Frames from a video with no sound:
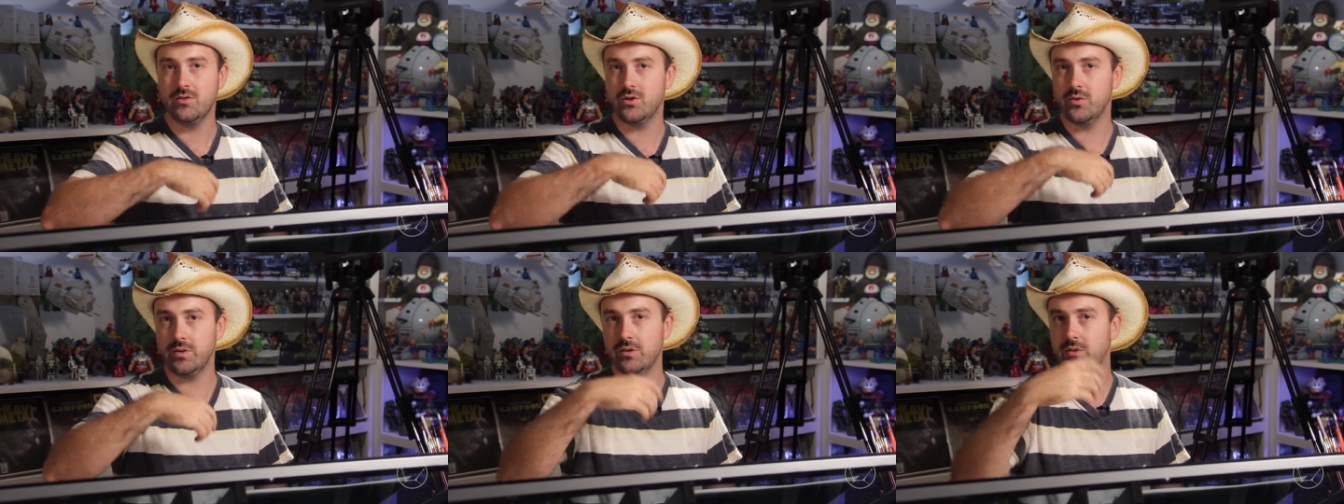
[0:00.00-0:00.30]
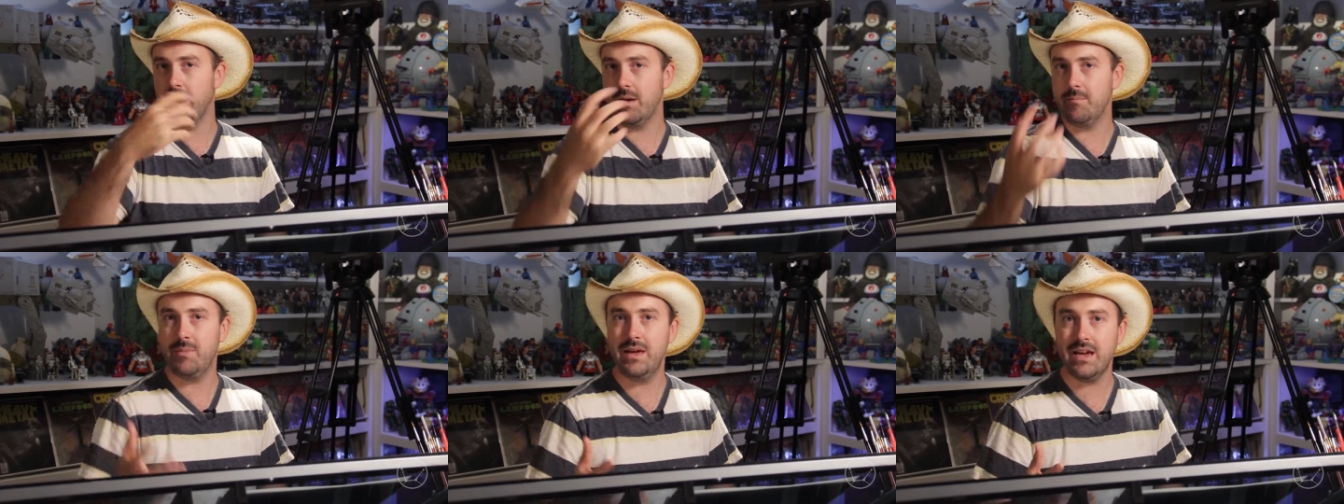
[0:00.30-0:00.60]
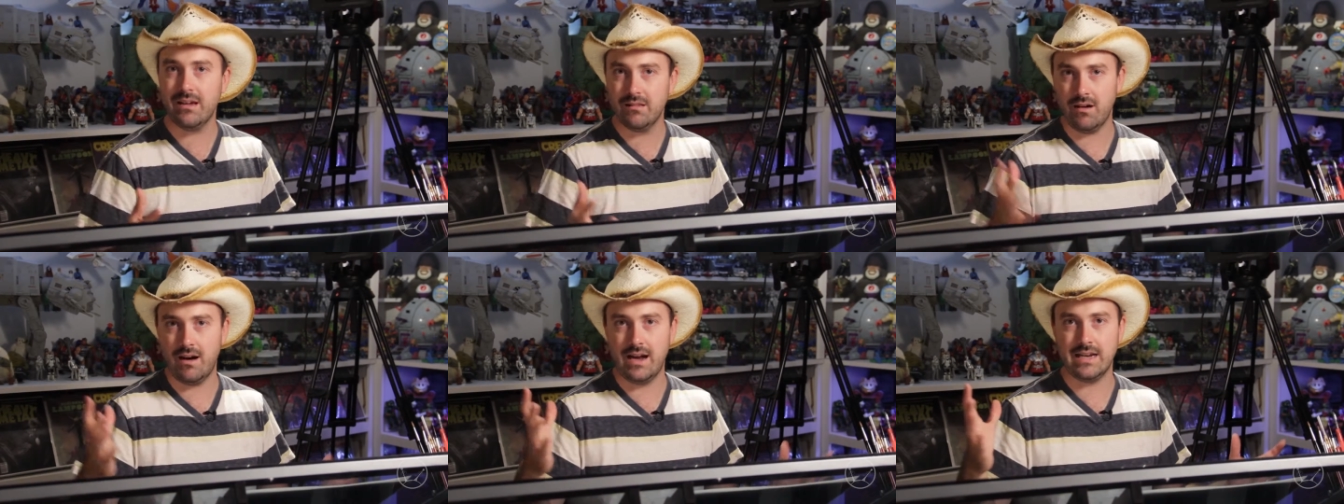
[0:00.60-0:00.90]
doing great
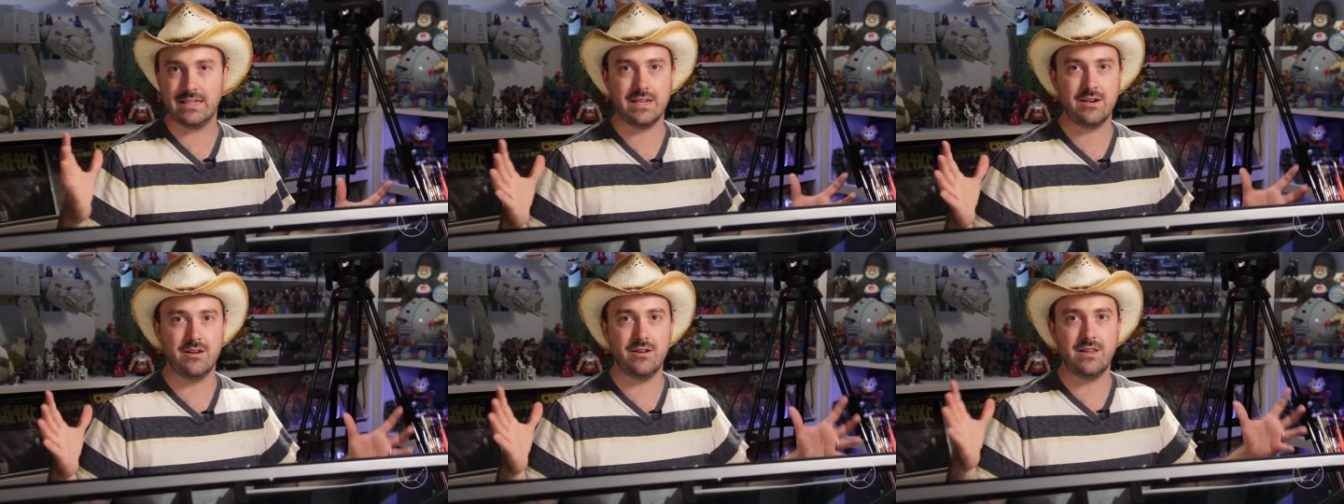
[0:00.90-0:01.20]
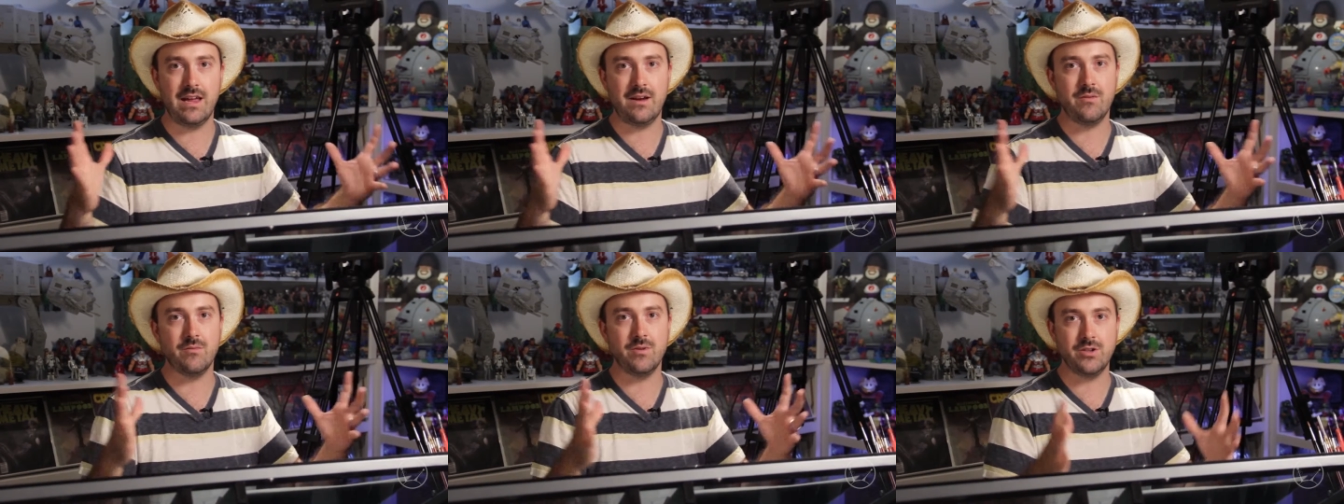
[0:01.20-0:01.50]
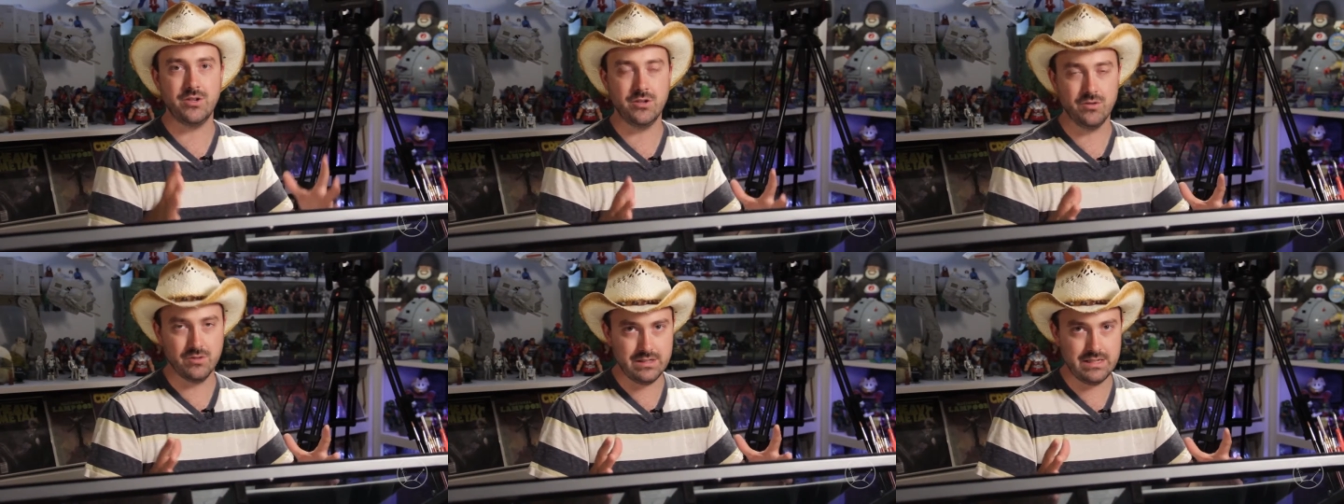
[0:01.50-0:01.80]
big lines that are then
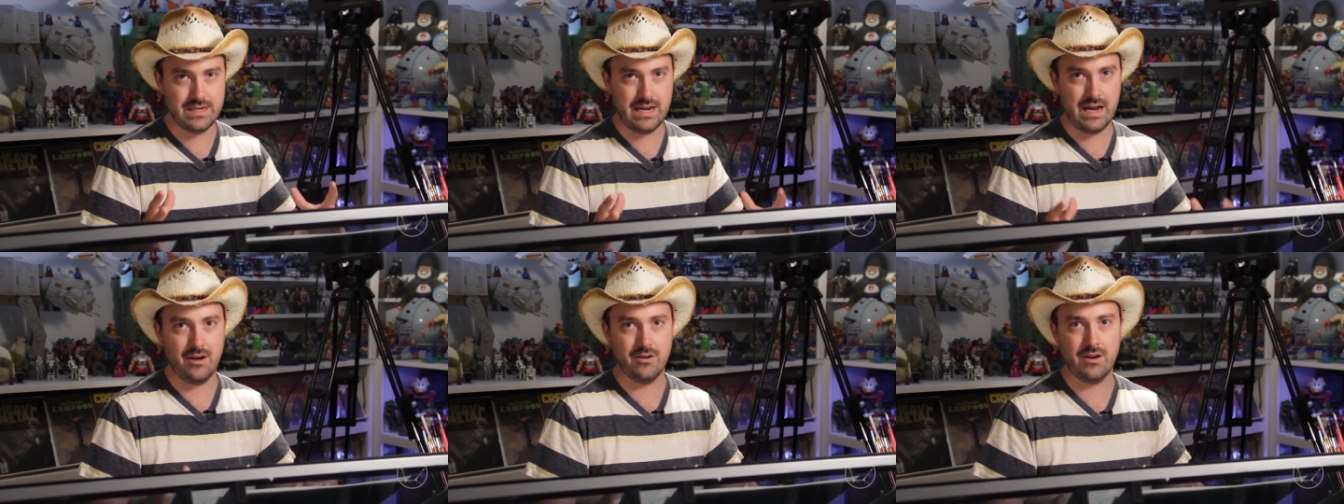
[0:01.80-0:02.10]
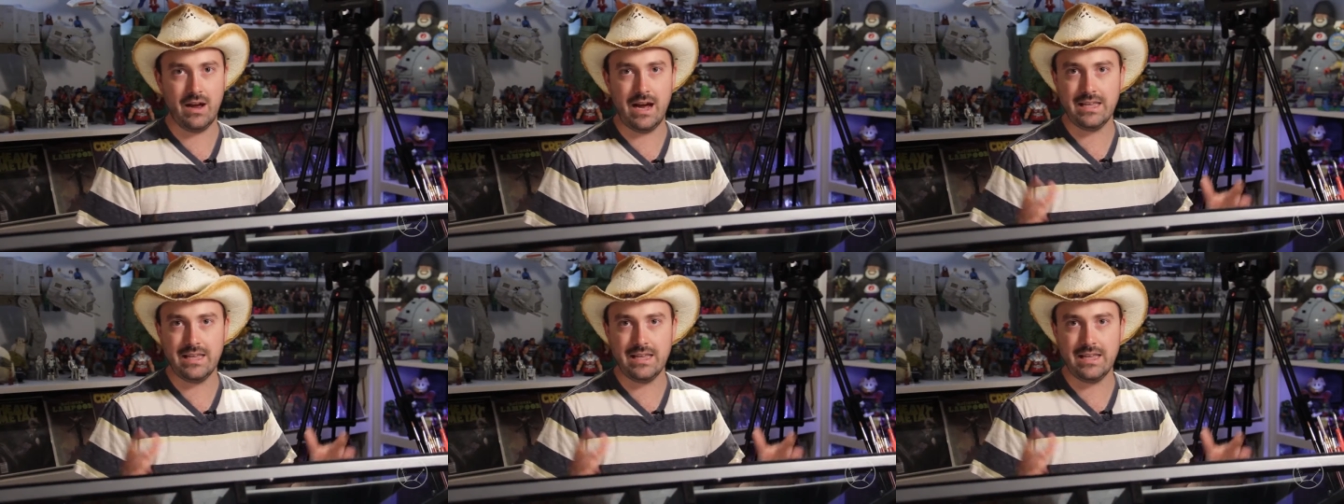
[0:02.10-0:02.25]
reduced down.